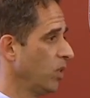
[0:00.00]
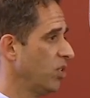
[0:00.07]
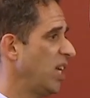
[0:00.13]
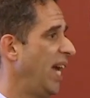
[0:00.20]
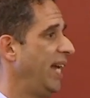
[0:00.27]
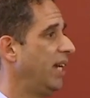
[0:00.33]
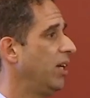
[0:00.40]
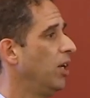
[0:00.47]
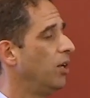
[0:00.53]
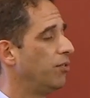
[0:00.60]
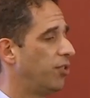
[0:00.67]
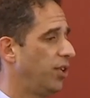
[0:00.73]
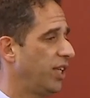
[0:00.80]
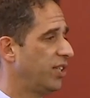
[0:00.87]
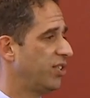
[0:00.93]
Take,
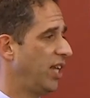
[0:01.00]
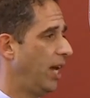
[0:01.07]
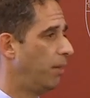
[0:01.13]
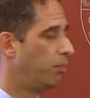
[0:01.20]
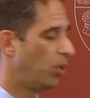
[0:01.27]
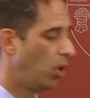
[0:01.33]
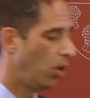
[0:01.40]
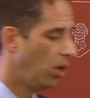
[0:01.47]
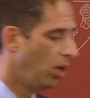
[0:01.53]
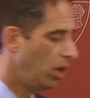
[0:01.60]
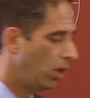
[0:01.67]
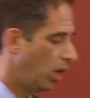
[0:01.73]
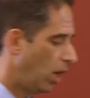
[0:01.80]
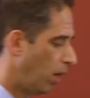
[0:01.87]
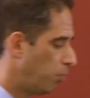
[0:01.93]
for
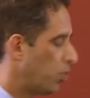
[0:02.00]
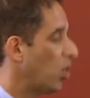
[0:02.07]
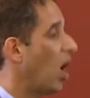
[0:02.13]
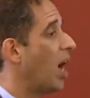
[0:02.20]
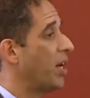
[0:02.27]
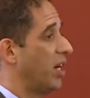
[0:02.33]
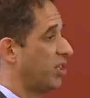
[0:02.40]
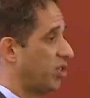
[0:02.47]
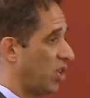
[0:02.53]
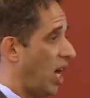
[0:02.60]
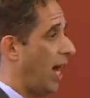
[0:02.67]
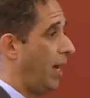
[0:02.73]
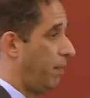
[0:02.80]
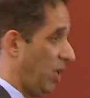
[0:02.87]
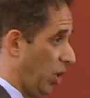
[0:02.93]
example, uh, products
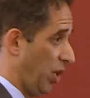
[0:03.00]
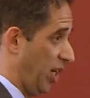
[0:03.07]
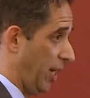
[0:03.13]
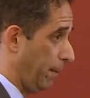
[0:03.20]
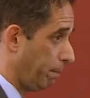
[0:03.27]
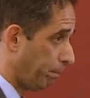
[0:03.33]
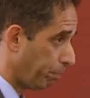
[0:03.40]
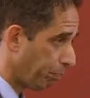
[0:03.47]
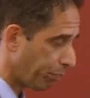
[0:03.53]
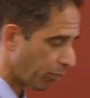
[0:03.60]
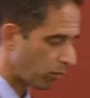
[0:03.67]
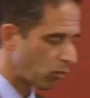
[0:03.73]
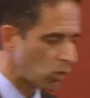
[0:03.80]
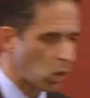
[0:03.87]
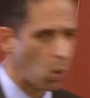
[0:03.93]
liability,
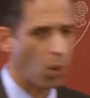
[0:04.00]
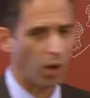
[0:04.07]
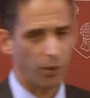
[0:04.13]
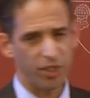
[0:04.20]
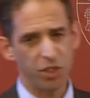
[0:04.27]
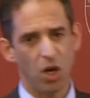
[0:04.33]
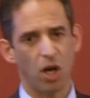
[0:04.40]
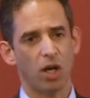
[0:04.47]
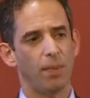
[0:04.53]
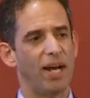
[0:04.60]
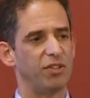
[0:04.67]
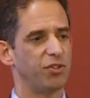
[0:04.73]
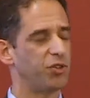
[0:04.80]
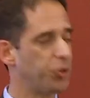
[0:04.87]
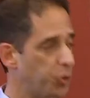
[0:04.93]
where we talk
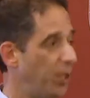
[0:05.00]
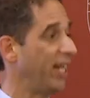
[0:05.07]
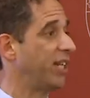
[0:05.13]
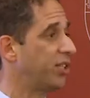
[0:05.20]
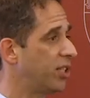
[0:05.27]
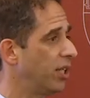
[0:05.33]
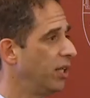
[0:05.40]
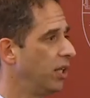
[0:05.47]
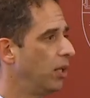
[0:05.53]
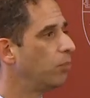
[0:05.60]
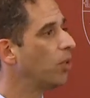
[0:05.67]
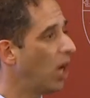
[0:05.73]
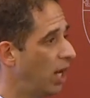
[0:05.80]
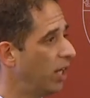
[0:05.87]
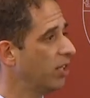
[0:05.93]
about strict
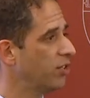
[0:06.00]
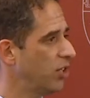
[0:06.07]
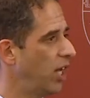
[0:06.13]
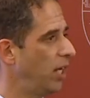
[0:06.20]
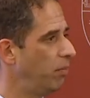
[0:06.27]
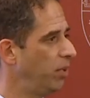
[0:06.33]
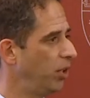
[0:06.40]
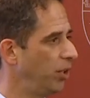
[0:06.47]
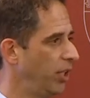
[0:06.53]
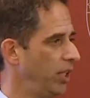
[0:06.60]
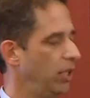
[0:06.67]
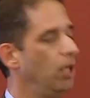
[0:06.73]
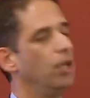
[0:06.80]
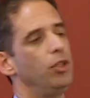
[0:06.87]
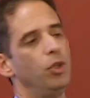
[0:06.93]
products
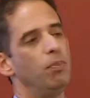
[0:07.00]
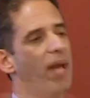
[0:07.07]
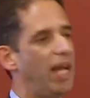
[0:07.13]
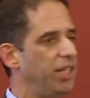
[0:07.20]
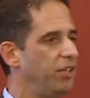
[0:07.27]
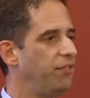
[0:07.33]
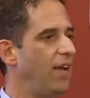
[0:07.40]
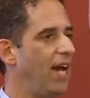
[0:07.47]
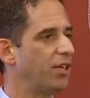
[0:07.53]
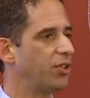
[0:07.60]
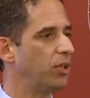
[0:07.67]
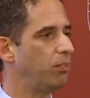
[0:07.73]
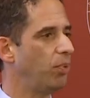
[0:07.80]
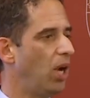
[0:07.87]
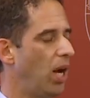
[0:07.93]
liability. You
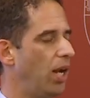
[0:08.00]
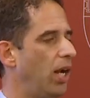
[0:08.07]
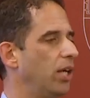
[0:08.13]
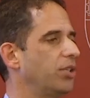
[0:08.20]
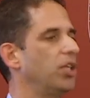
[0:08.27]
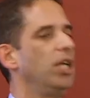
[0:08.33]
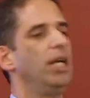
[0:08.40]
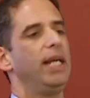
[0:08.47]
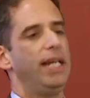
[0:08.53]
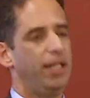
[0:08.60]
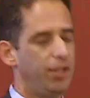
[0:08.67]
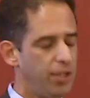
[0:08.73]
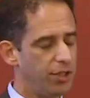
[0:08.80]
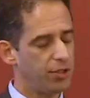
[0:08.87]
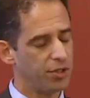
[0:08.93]
manufacture a product,
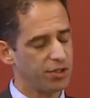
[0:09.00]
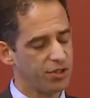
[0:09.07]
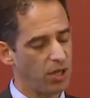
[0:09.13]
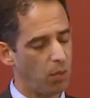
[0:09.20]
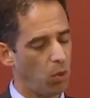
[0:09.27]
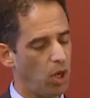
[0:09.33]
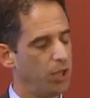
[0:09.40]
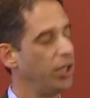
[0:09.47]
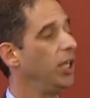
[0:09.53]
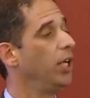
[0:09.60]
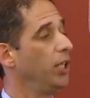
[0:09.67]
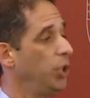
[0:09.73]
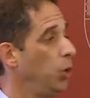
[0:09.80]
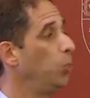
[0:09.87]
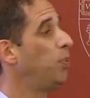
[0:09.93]
it injures someone,
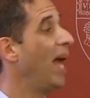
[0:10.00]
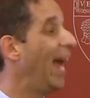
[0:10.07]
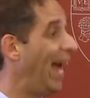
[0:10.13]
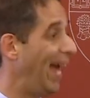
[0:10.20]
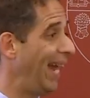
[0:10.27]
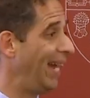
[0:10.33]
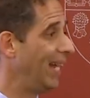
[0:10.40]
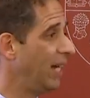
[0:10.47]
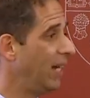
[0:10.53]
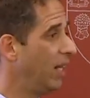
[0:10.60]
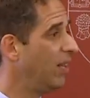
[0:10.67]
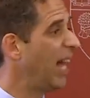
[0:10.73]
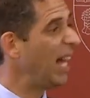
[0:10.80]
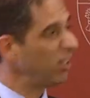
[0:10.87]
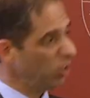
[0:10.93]
you pay.
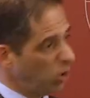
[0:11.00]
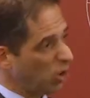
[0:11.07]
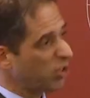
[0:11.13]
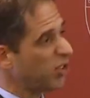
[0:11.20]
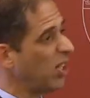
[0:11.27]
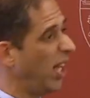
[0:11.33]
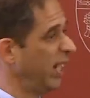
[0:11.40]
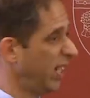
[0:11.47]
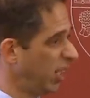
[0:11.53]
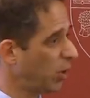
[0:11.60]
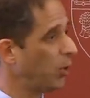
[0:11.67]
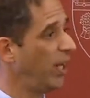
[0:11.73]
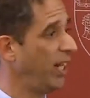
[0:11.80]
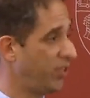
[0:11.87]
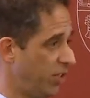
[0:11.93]
That looks like
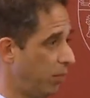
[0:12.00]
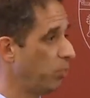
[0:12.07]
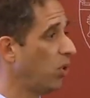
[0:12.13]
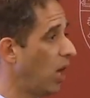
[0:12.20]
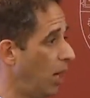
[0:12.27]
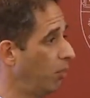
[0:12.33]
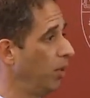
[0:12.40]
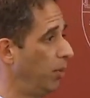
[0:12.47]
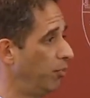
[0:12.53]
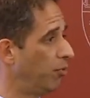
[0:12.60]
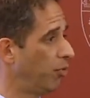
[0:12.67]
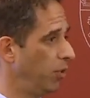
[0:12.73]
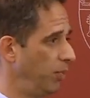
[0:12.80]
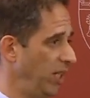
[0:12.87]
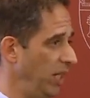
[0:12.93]
it creates a
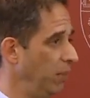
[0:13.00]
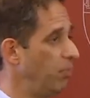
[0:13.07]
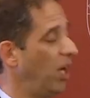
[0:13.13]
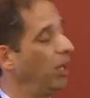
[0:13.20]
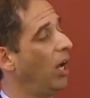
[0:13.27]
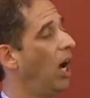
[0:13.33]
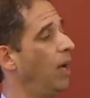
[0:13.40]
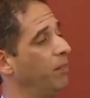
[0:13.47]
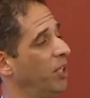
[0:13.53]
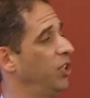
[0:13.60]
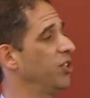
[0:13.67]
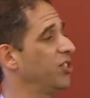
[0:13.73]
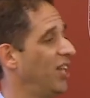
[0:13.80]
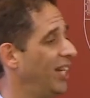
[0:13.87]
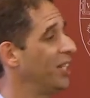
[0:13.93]
problem for me, but I'm going
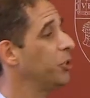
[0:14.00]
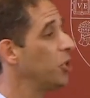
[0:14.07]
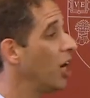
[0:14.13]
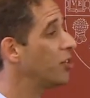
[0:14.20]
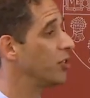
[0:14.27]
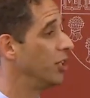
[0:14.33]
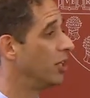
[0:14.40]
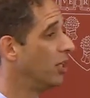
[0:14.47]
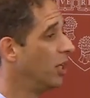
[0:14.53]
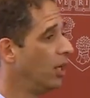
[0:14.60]
to say it doesn't.